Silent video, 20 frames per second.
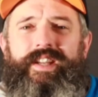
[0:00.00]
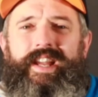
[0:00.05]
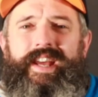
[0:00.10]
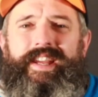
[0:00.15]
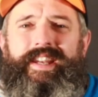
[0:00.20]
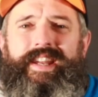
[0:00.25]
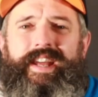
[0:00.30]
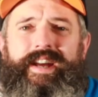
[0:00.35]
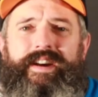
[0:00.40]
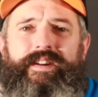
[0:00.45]

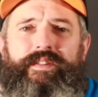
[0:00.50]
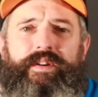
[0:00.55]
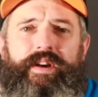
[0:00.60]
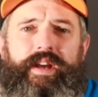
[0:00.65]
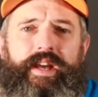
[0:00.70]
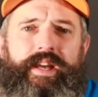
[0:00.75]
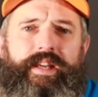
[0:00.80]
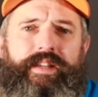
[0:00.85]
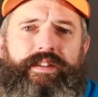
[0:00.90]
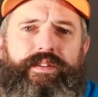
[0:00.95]
laid out
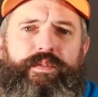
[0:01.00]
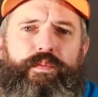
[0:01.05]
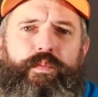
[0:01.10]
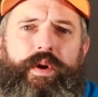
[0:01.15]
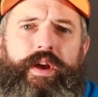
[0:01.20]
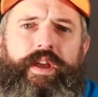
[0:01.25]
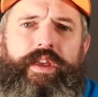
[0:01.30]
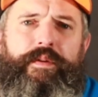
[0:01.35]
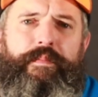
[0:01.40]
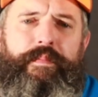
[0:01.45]
and the
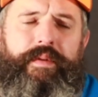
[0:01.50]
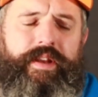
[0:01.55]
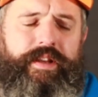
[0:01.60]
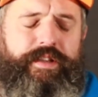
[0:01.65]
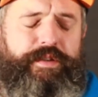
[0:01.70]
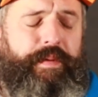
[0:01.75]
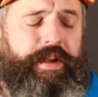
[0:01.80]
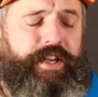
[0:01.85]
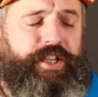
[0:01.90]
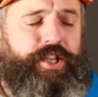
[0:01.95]
way you need
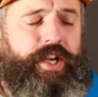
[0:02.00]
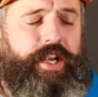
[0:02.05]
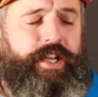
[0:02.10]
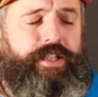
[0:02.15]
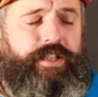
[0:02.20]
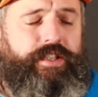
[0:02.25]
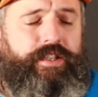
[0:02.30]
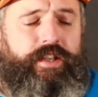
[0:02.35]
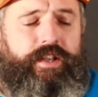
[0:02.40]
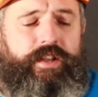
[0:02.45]
to make
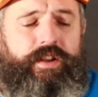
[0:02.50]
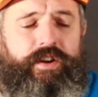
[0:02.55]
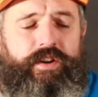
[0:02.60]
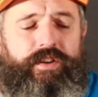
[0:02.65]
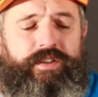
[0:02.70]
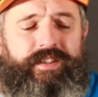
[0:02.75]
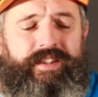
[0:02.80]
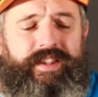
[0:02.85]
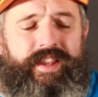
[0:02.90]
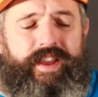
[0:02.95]
changes to the
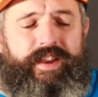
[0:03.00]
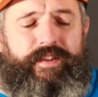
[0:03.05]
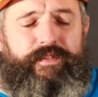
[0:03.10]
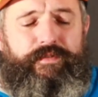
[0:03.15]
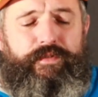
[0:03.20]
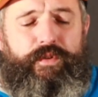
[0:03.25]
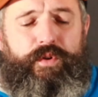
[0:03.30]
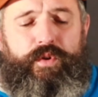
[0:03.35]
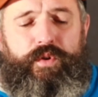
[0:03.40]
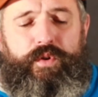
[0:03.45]
cars.
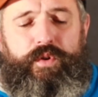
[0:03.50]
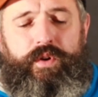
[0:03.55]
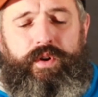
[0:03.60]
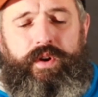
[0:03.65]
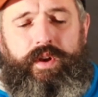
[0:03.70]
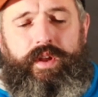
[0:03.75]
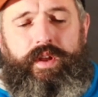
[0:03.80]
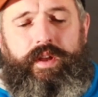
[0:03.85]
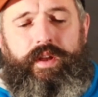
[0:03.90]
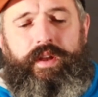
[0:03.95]
Therefore,
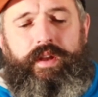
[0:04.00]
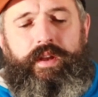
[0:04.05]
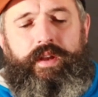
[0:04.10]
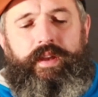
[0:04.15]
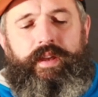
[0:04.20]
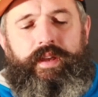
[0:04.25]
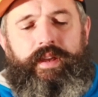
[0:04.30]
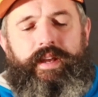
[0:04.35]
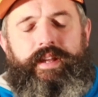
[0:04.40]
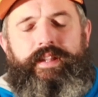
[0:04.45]

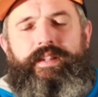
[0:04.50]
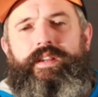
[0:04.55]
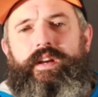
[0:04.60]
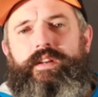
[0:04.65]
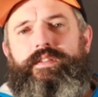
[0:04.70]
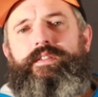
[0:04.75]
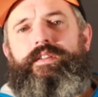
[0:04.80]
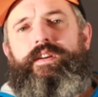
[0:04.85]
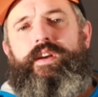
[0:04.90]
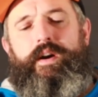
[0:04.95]
it
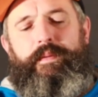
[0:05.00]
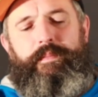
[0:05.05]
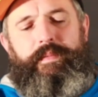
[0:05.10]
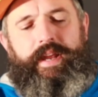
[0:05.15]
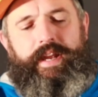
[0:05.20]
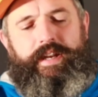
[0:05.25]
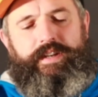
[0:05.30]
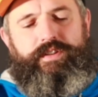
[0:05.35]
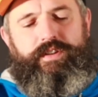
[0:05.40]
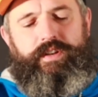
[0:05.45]
doesn't come
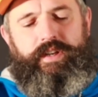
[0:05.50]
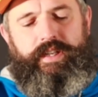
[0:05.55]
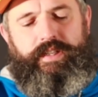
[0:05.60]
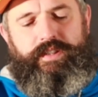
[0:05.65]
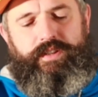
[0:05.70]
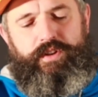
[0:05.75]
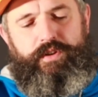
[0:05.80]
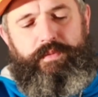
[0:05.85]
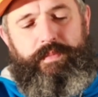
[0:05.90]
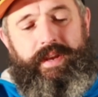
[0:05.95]
naturally
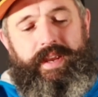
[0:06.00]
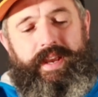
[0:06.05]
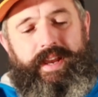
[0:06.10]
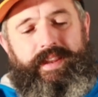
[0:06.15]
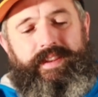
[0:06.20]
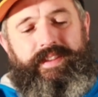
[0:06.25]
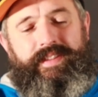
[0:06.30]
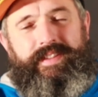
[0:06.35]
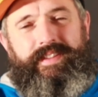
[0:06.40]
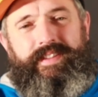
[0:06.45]
to me,
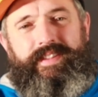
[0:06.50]
and